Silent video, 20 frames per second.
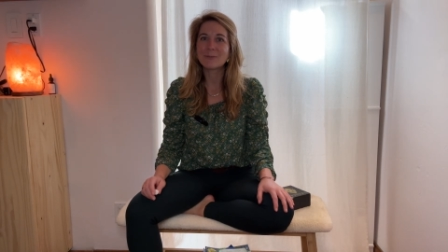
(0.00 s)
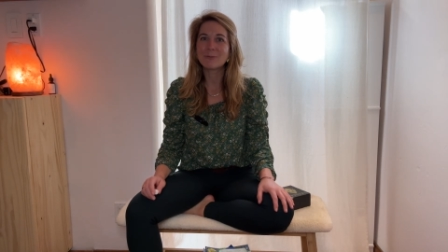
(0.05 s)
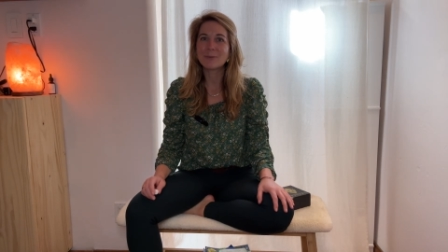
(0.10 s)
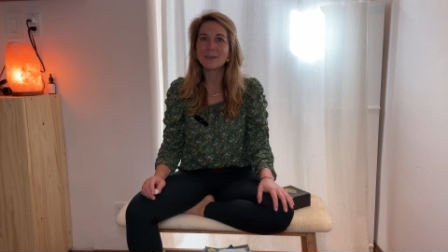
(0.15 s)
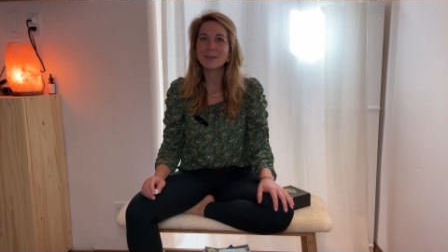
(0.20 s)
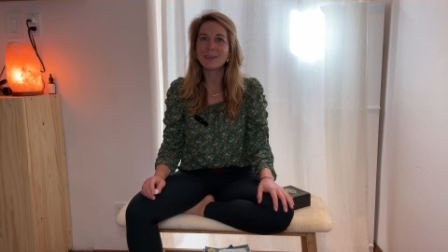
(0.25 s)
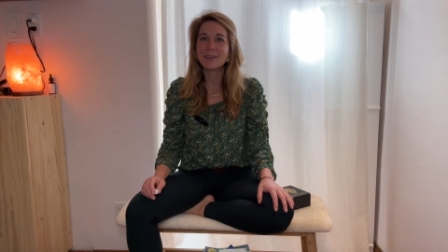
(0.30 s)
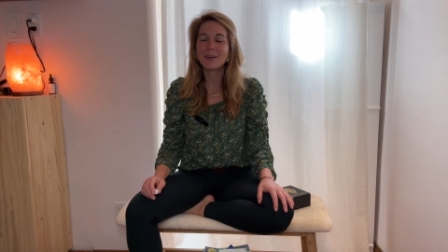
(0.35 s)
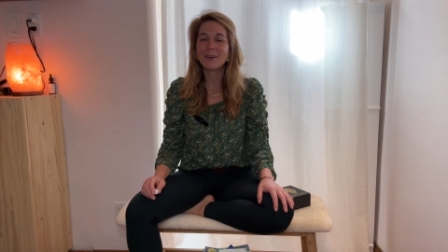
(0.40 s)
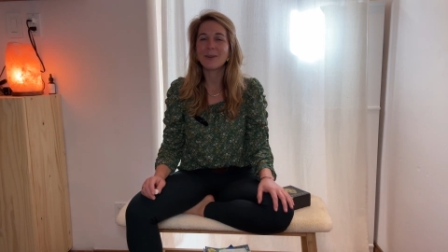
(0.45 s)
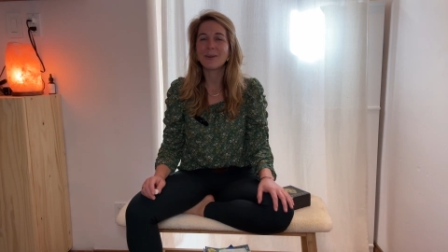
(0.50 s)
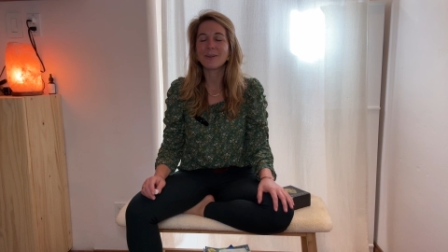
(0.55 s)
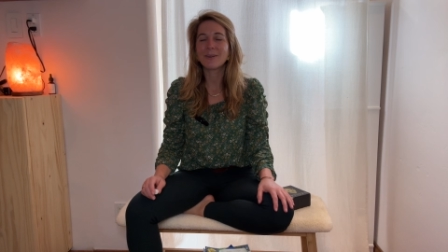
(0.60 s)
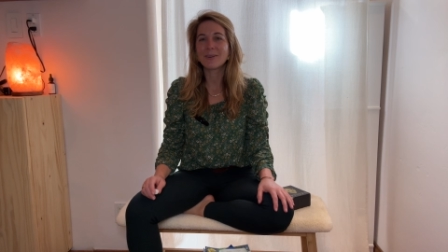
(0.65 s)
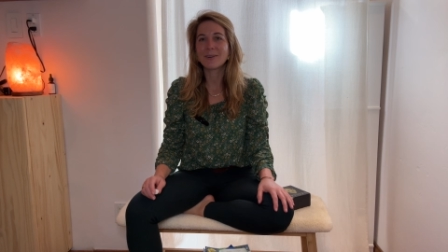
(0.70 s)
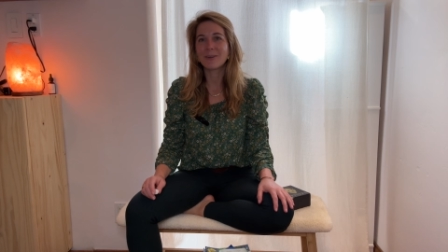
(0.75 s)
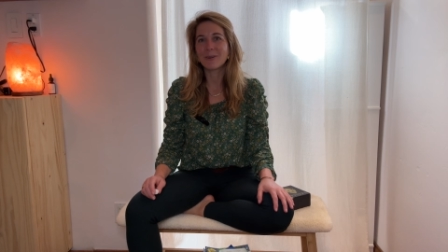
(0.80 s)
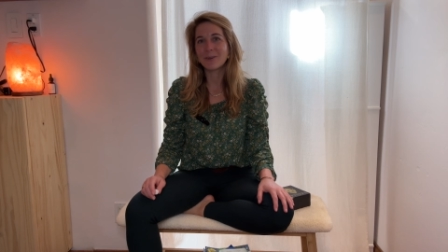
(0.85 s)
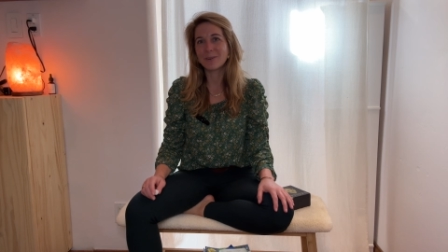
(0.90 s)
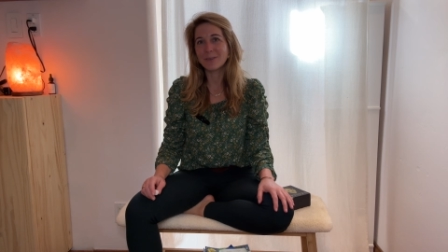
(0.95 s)
we are
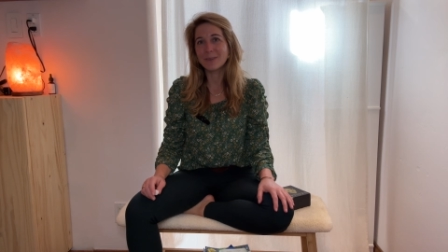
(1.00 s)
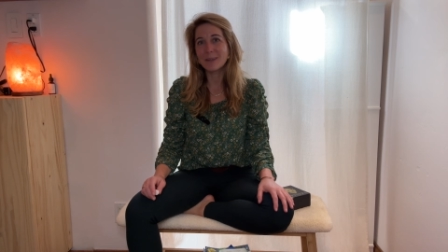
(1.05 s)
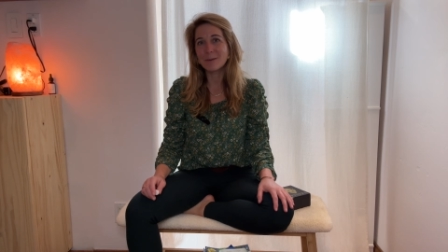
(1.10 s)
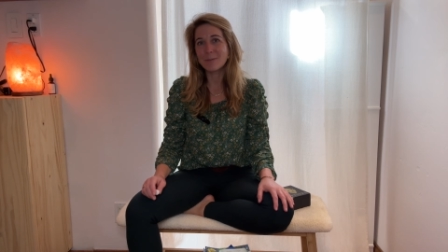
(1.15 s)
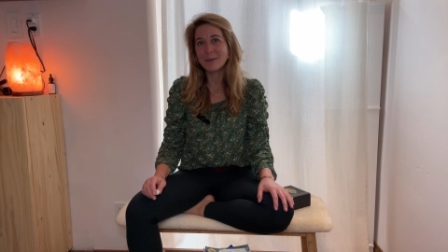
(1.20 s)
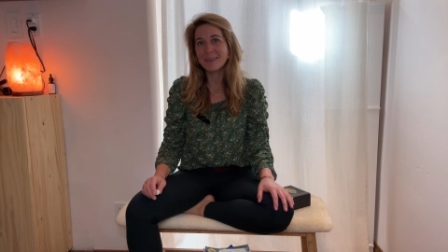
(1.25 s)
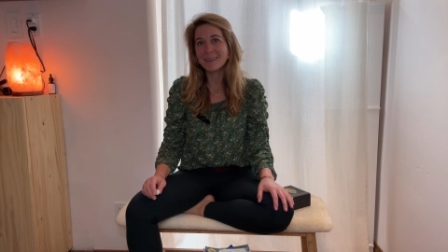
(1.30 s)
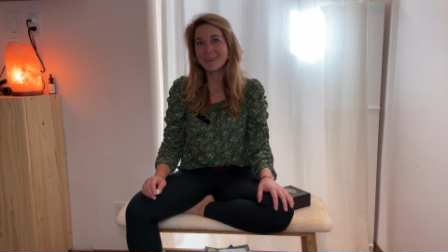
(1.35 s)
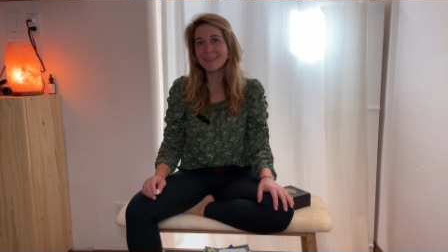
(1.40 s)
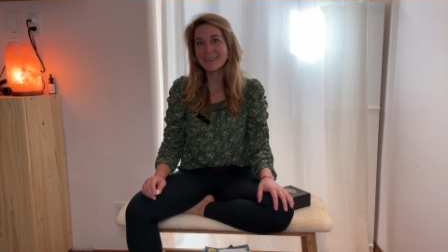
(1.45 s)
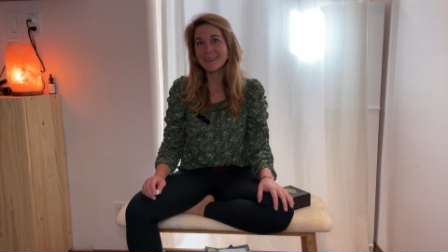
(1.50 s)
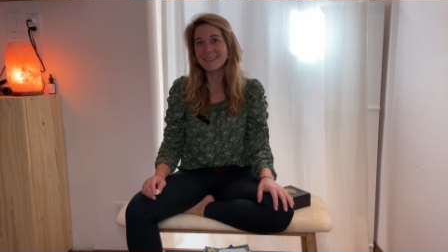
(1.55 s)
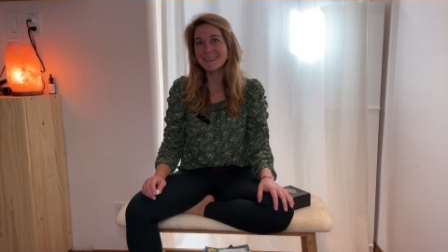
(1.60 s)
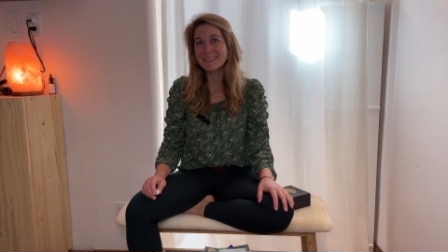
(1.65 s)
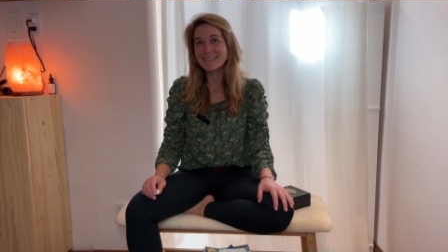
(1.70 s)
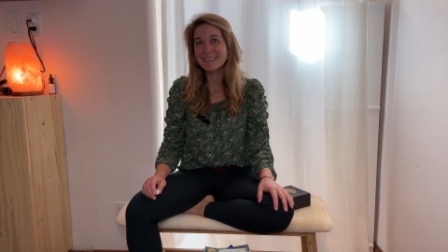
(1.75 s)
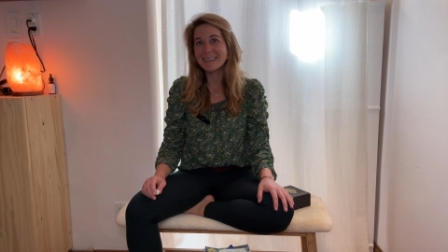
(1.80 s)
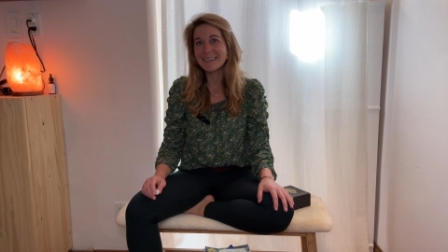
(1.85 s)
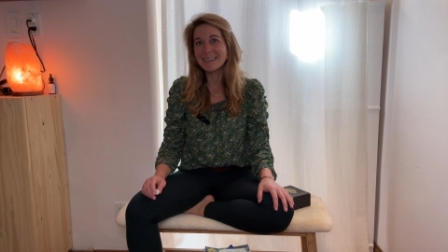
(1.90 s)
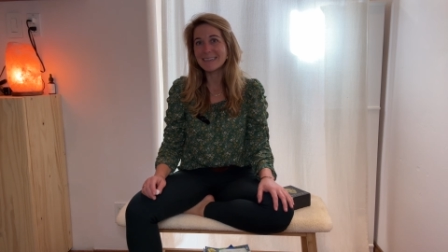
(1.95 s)
currently being
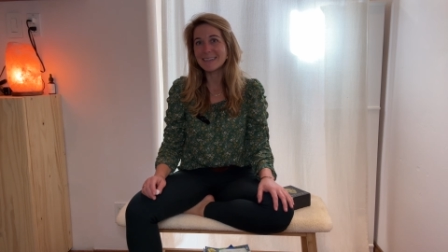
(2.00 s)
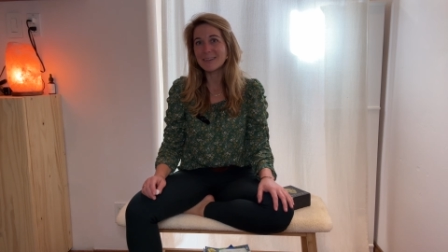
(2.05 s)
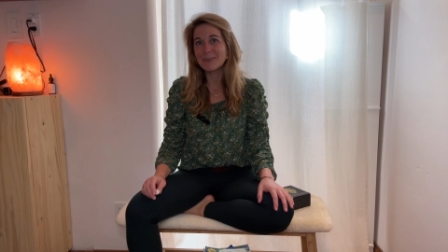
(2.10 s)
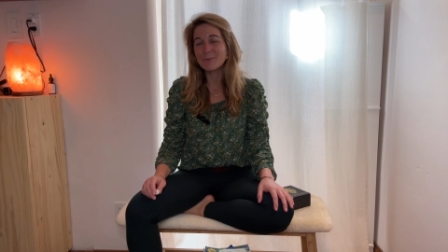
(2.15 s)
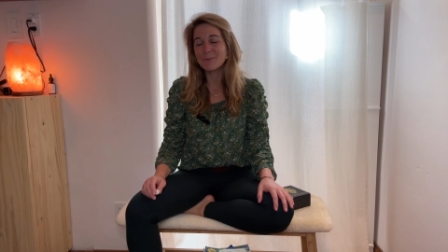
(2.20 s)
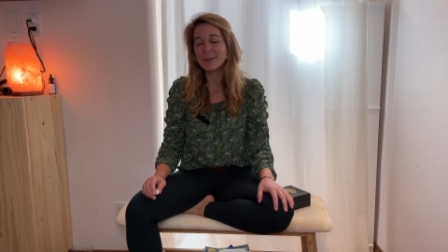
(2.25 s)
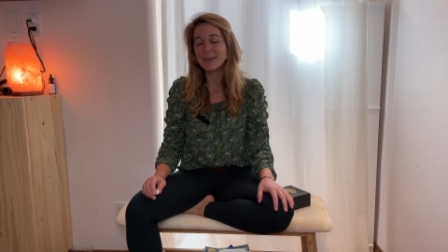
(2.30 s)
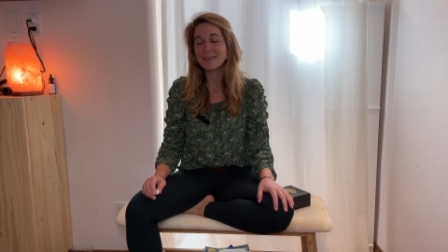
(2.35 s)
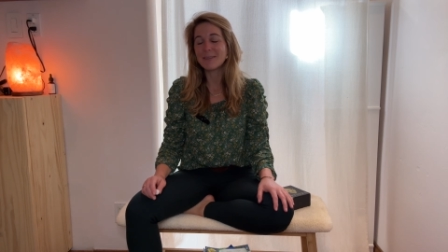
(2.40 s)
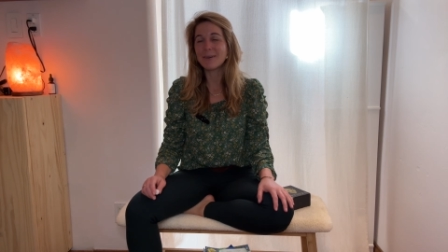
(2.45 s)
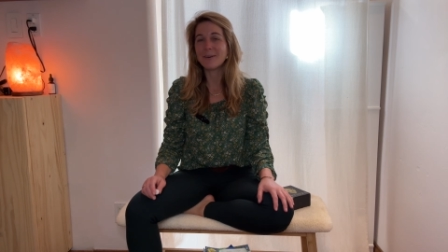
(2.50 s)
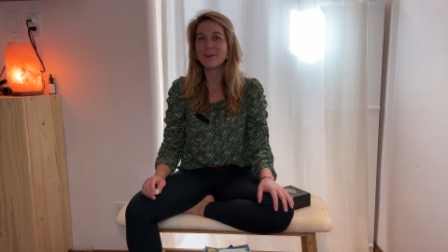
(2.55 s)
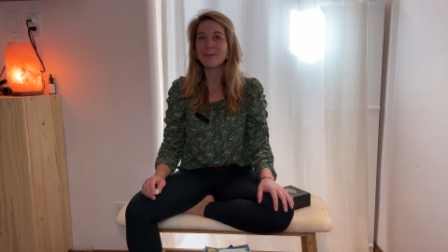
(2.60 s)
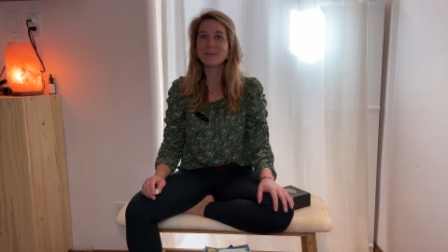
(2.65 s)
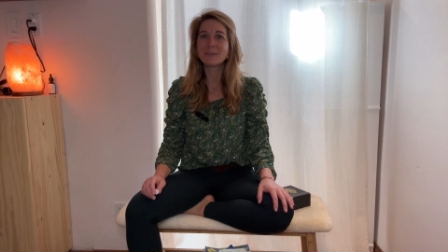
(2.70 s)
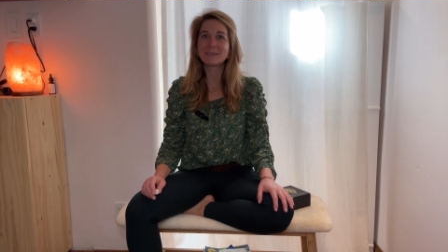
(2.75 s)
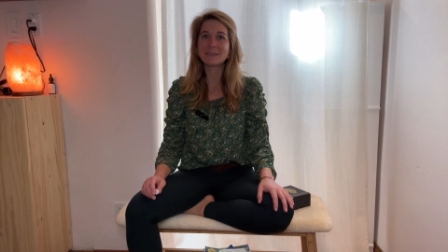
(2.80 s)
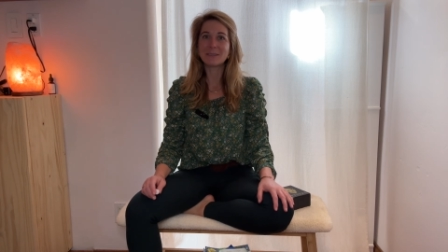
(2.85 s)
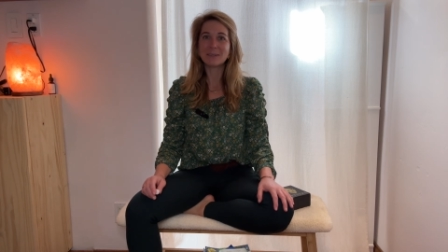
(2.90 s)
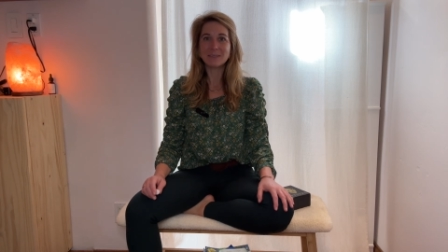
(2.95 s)
inundated with all
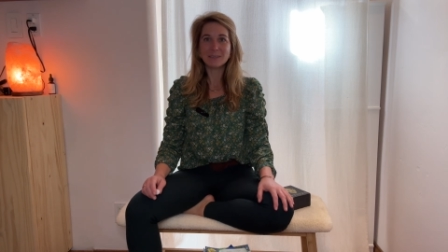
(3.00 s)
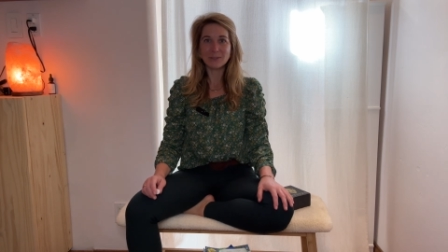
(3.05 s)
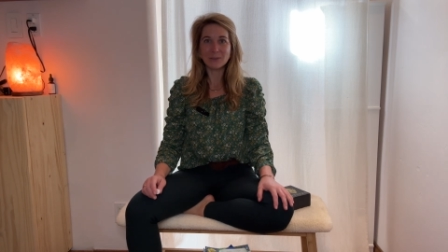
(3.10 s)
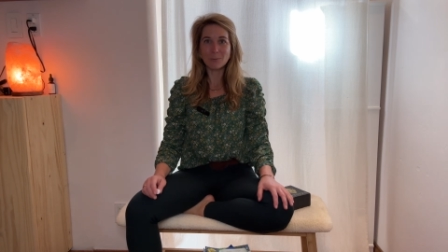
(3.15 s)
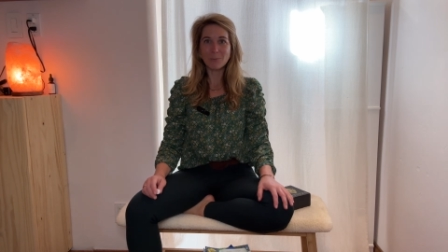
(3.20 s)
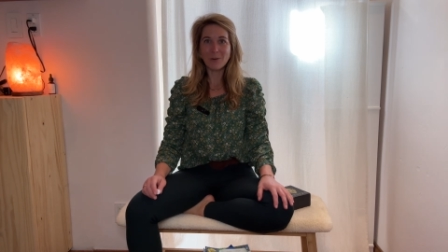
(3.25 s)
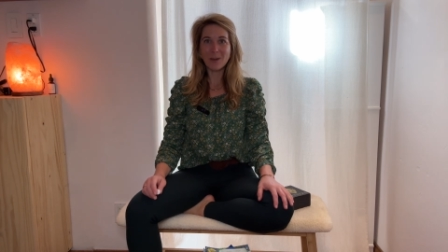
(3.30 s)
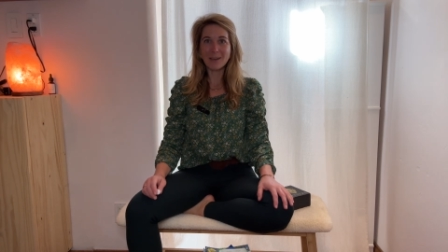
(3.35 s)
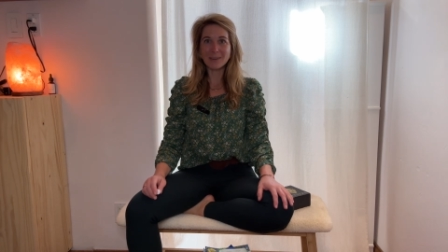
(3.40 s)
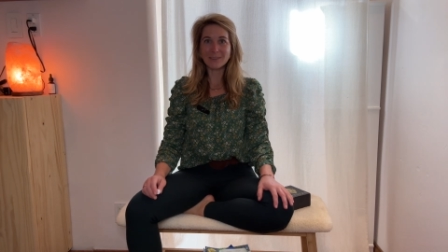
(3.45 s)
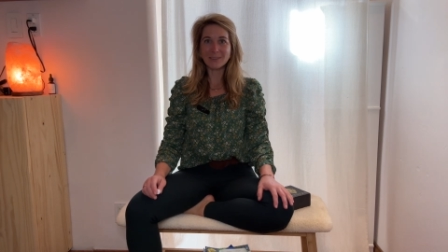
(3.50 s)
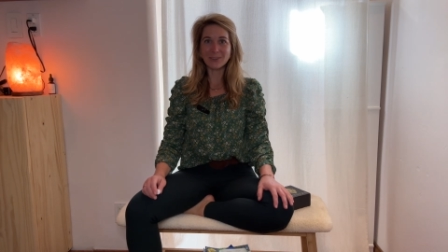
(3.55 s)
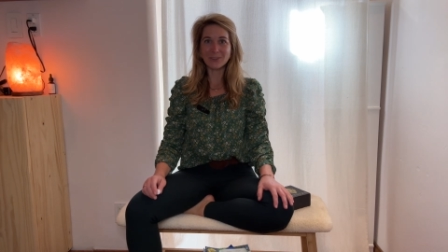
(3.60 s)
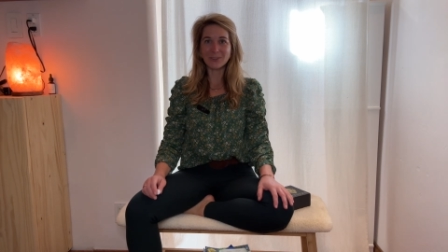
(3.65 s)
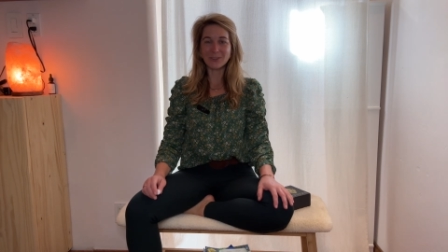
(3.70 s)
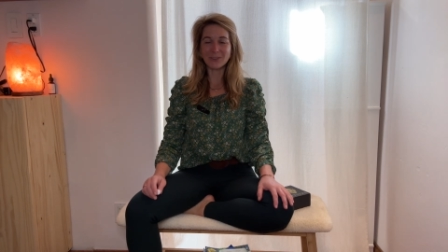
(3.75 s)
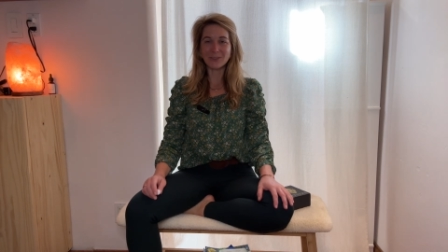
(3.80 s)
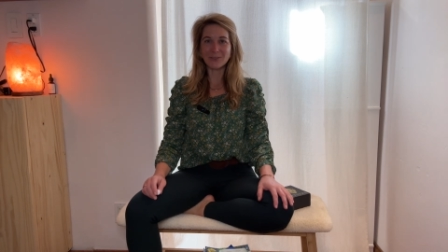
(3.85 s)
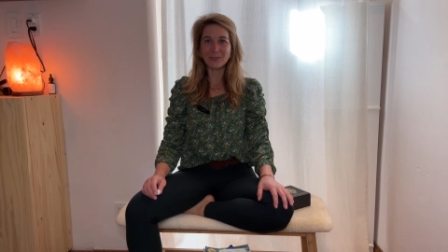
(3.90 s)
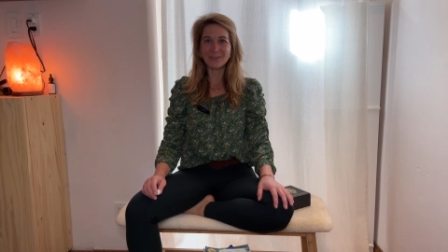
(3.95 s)
the seasonal
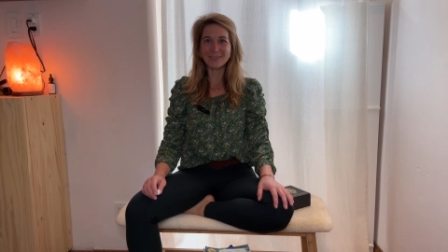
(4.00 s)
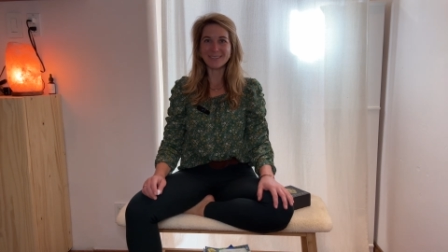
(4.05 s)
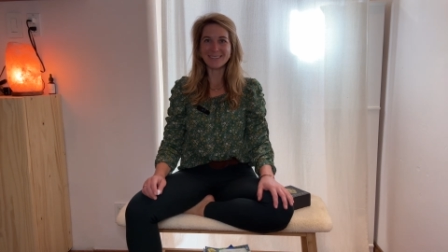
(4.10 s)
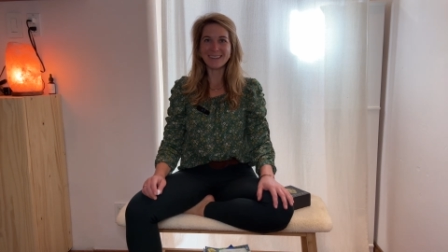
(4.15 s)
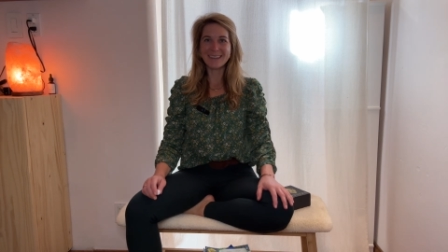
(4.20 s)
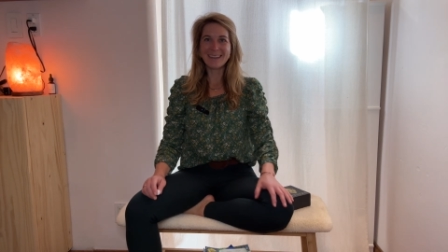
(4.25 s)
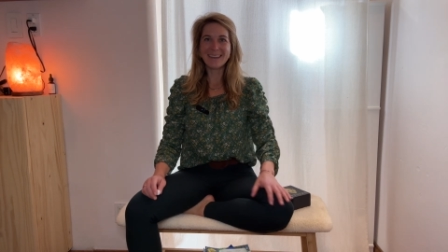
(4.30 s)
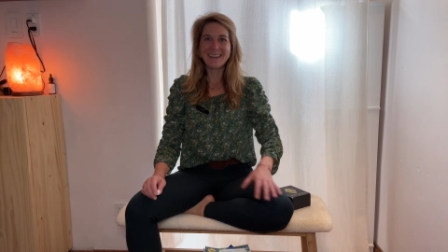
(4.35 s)
practitioners,